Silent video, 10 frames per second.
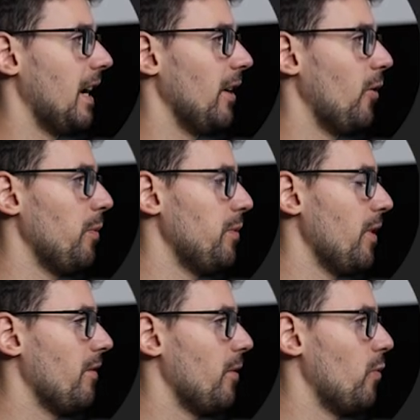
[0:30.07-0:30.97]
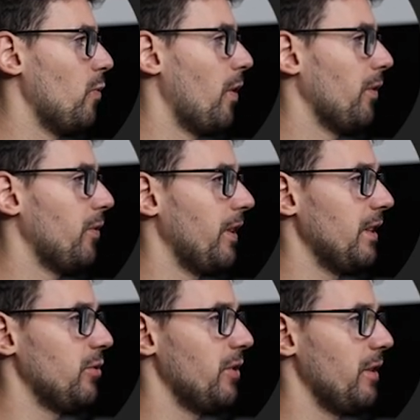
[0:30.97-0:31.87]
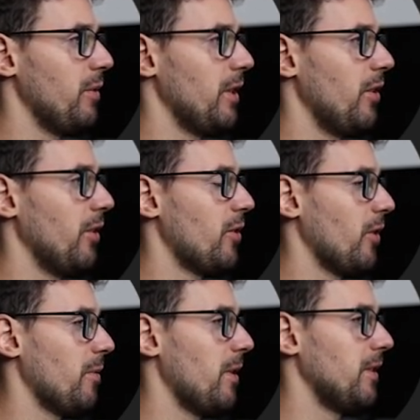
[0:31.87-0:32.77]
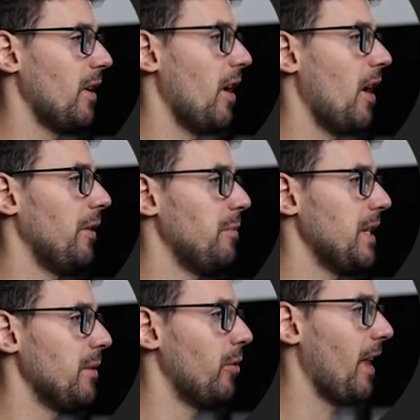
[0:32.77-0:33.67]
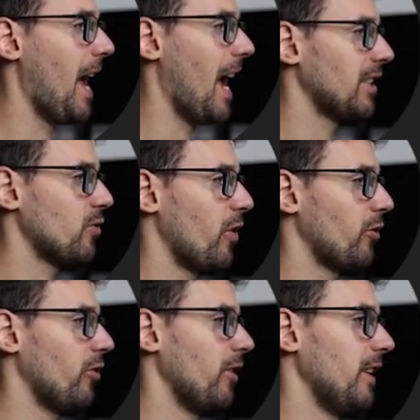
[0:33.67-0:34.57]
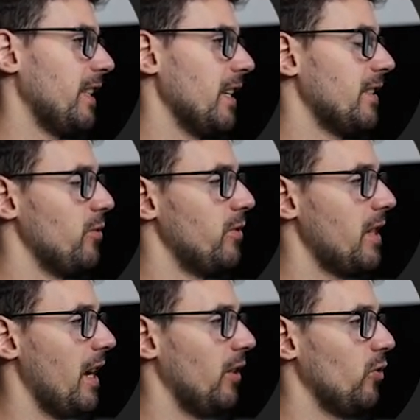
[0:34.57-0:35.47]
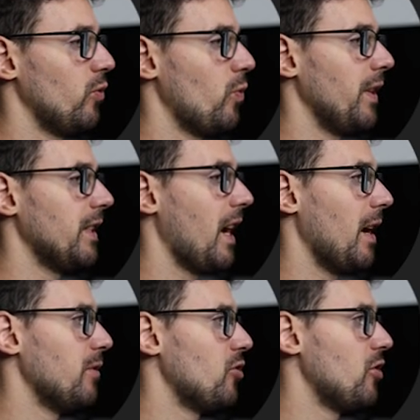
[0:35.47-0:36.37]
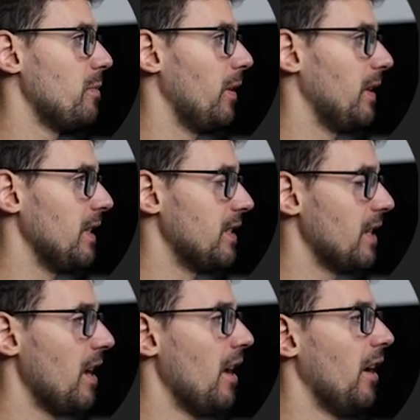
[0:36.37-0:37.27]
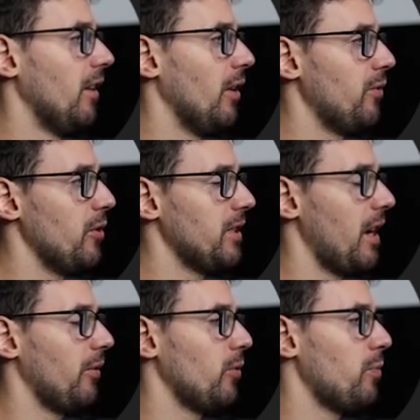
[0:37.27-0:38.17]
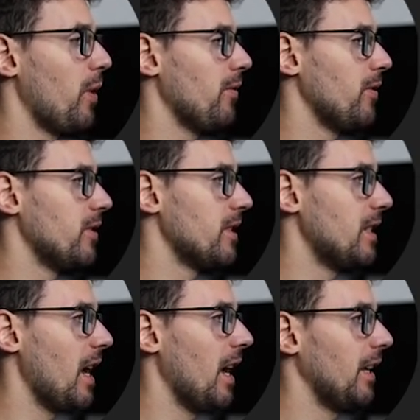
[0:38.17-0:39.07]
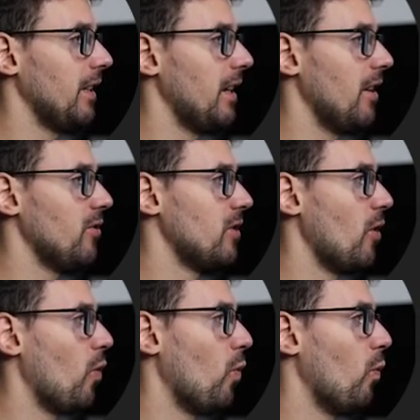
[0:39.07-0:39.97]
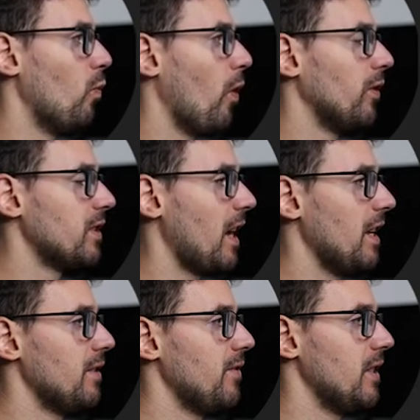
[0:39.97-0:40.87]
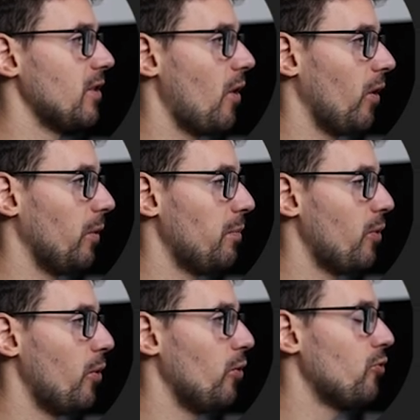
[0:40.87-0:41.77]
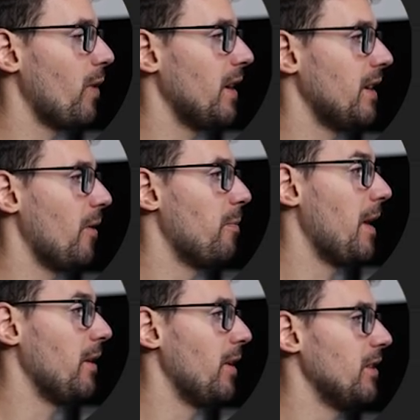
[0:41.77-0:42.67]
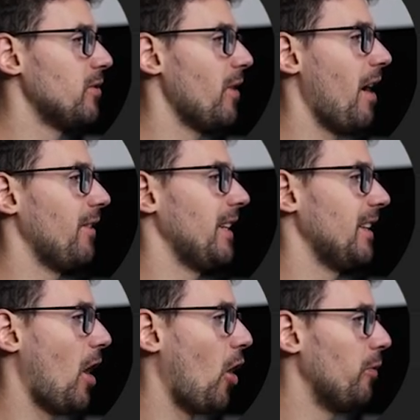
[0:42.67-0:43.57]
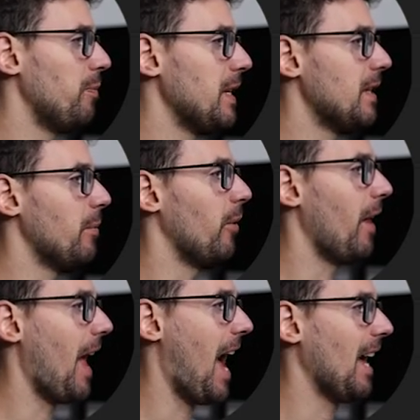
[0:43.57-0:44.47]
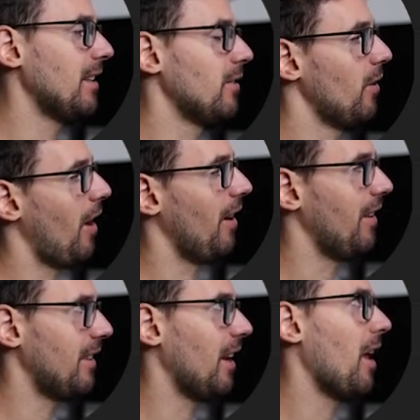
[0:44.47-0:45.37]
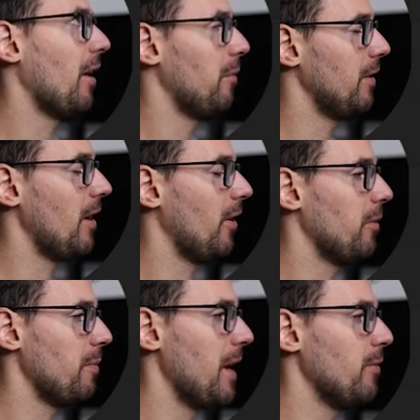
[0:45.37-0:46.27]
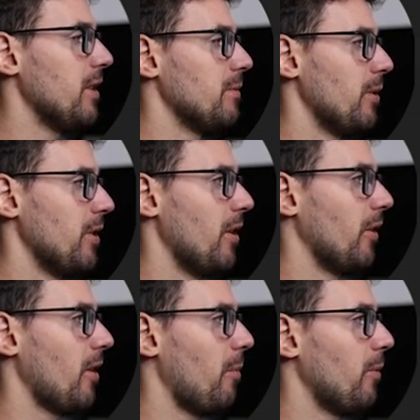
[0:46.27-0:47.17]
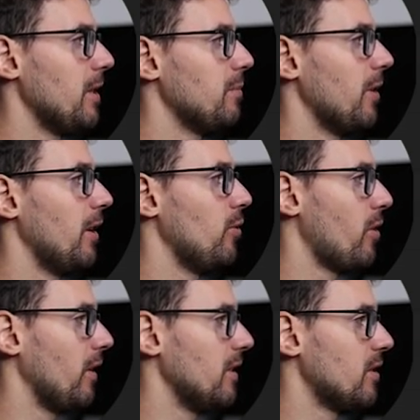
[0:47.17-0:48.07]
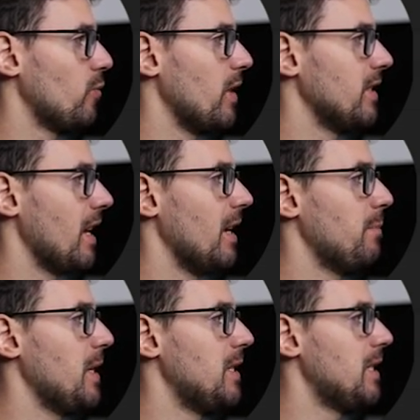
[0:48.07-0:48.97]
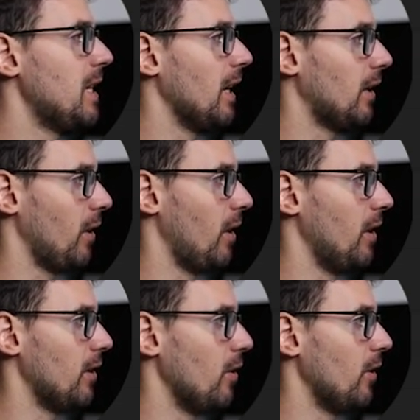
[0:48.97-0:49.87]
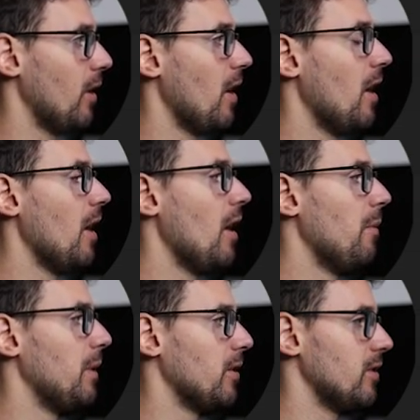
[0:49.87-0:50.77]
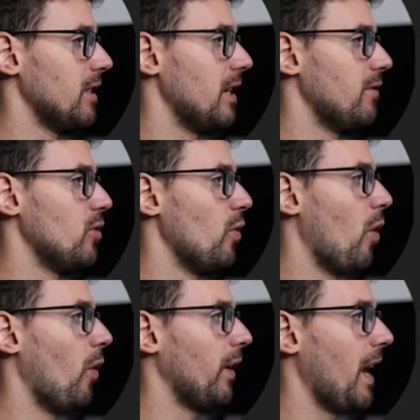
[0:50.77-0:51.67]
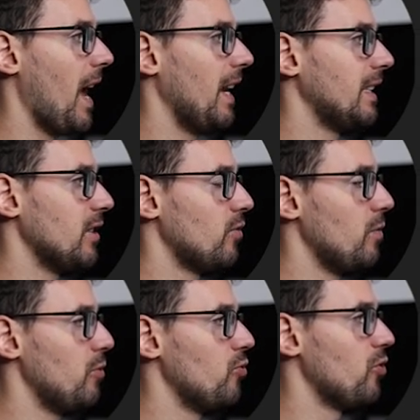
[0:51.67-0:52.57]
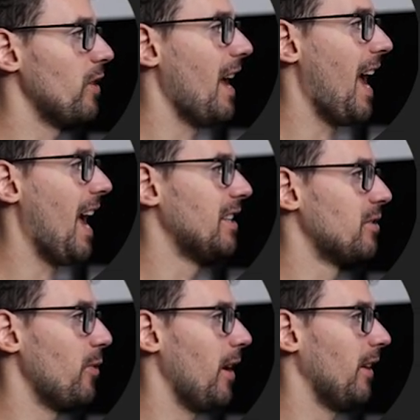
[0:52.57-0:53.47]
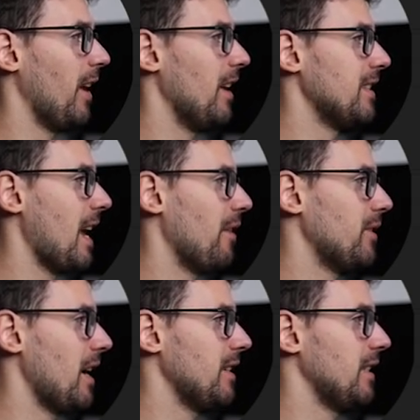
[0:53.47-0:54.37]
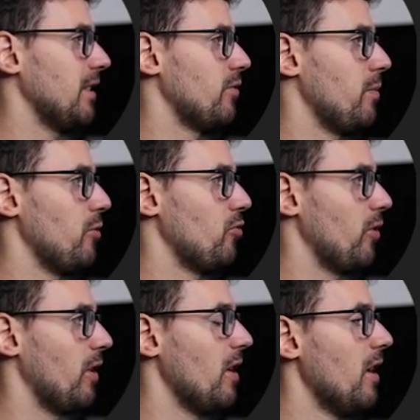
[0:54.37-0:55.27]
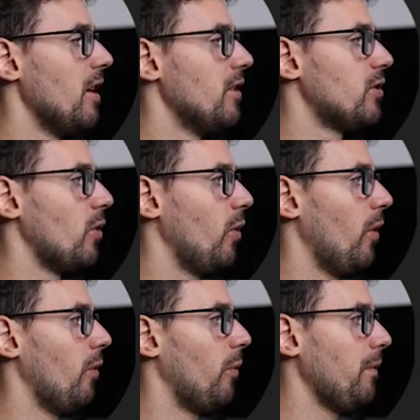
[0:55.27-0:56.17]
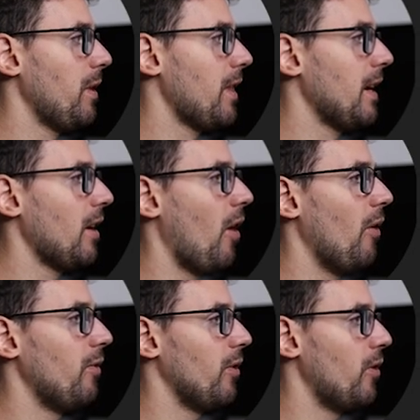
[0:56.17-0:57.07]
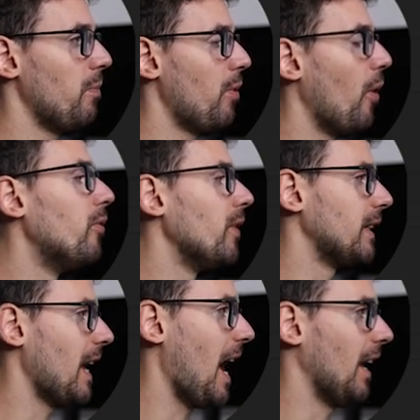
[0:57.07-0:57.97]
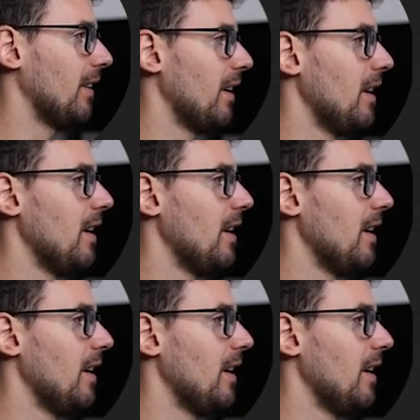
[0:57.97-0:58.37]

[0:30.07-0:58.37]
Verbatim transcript: I hope you have a wonderful day. Today we're gonna talk about the unbeatable ad structure that gets you 10 to 20 times cheaper leads. Now first I have to preface that there's no one size fits all approach, right? There are many ways to having an unbeatable ad. I, uh, there, are, there are not many ways, but there are a couple ways, but I do think this way is particularly good because it gives you organic distribution as well as advertising distribution. So when you think of the perfect ad,